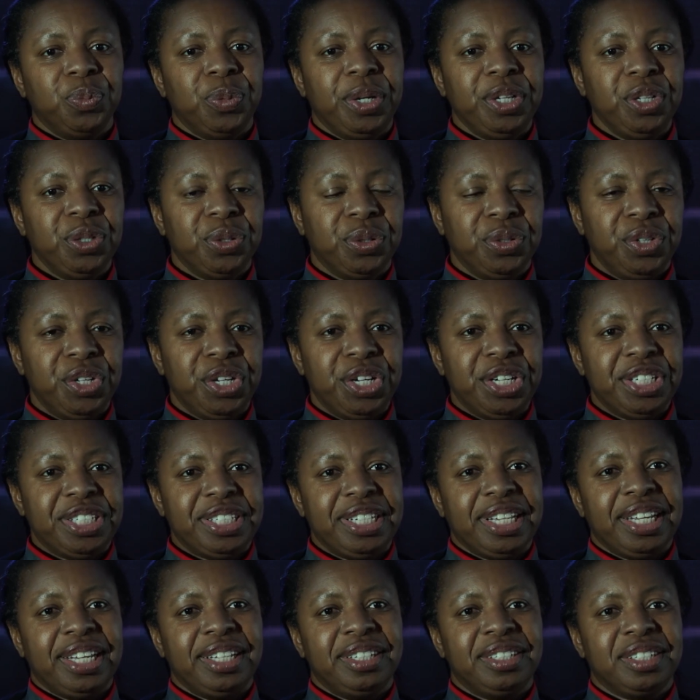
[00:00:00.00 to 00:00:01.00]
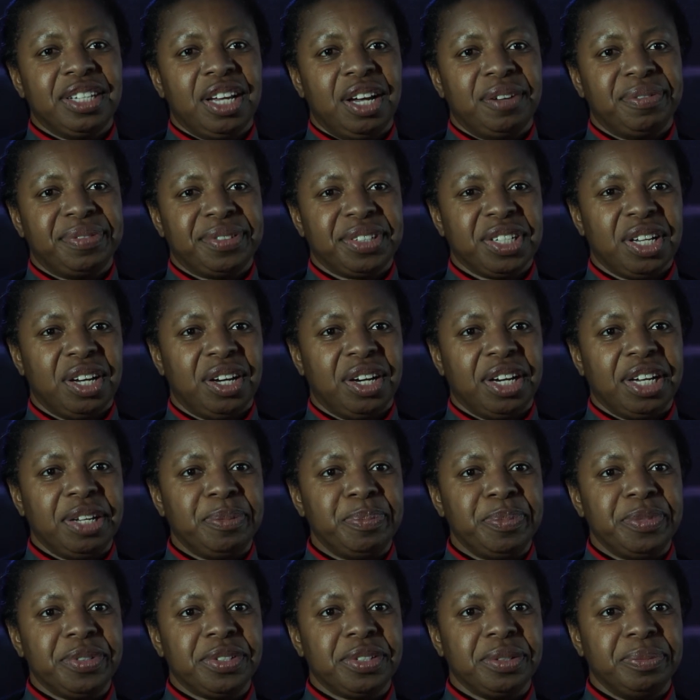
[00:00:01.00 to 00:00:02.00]
when you're nursing in tough
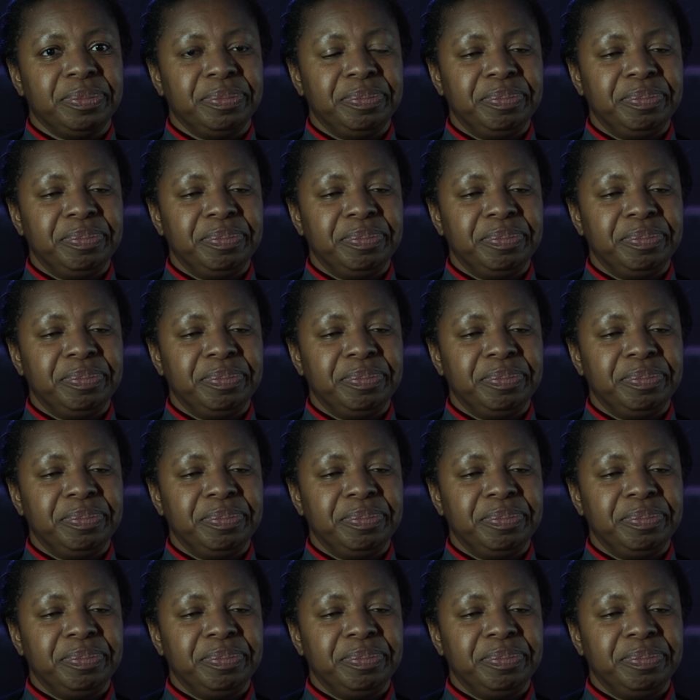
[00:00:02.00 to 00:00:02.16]
times